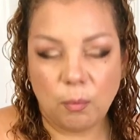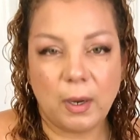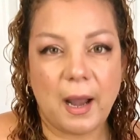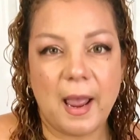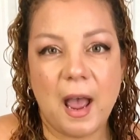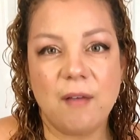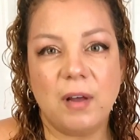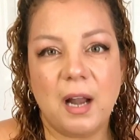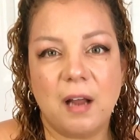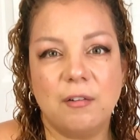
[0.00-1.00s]
When I have a
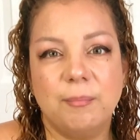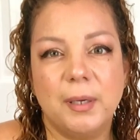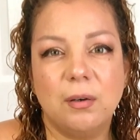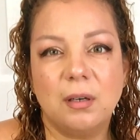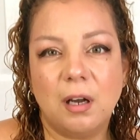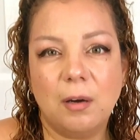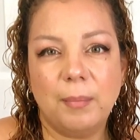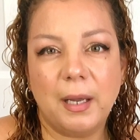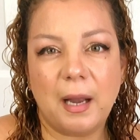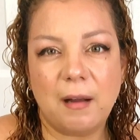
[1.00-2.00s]
lot of buildup
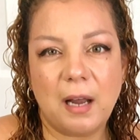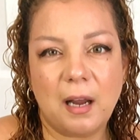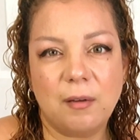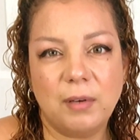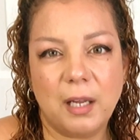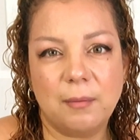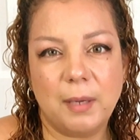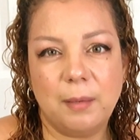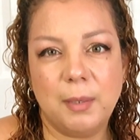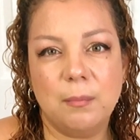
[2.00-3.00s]
and a lot of like
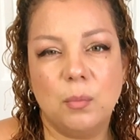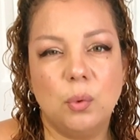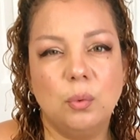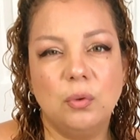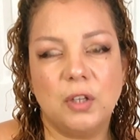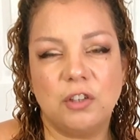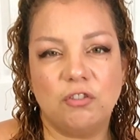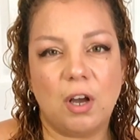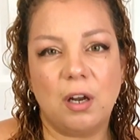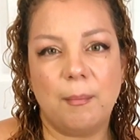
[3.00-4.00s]
maybe mousse and
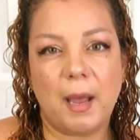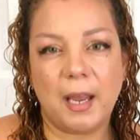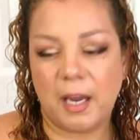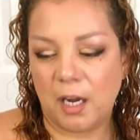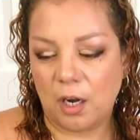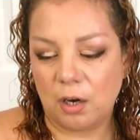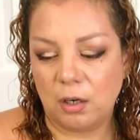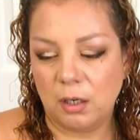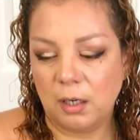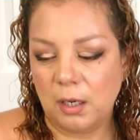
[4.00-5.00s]
gel in my hair,
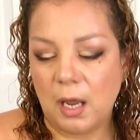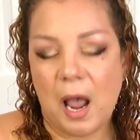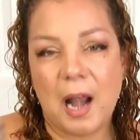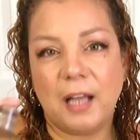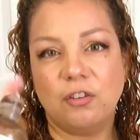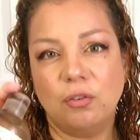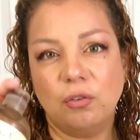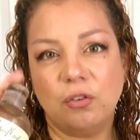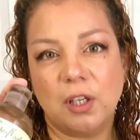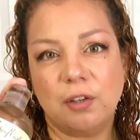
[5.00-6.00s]
I like to
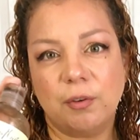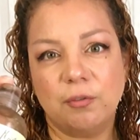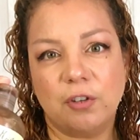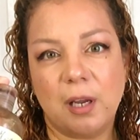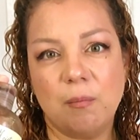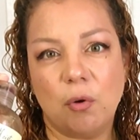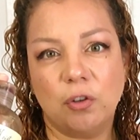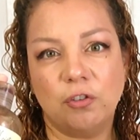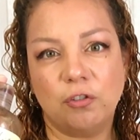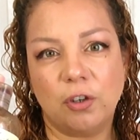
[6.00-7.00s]
use this from
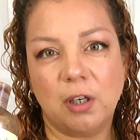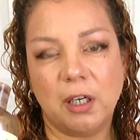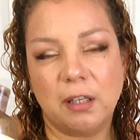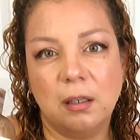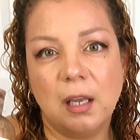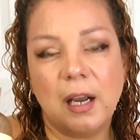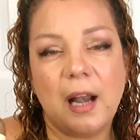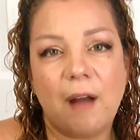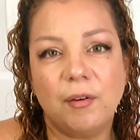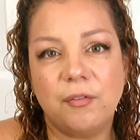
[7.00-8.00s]
Sheamoisture. It's
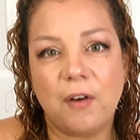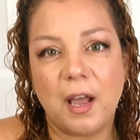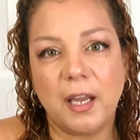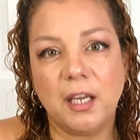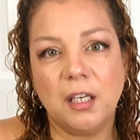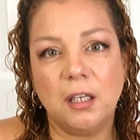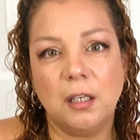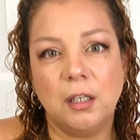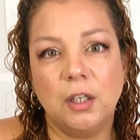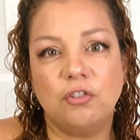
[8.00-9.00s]
clarifying
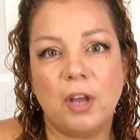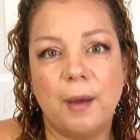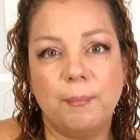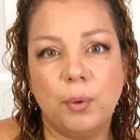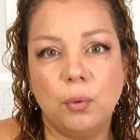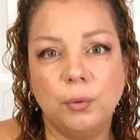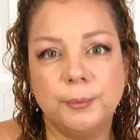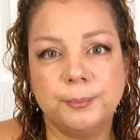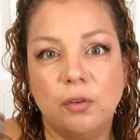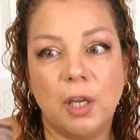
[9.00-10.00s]
shampoo.
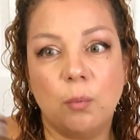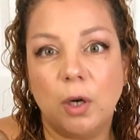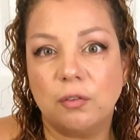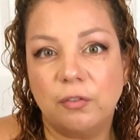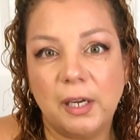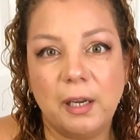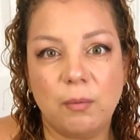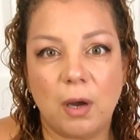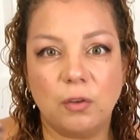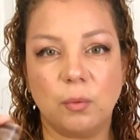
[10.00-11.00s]
It works really
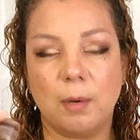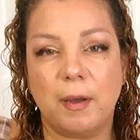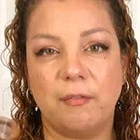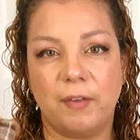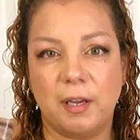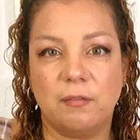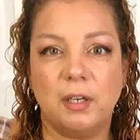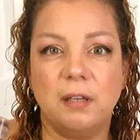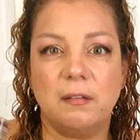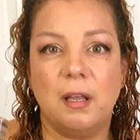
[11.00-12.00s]
well. It's one of my
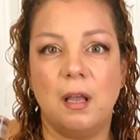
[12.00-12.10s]
favorites.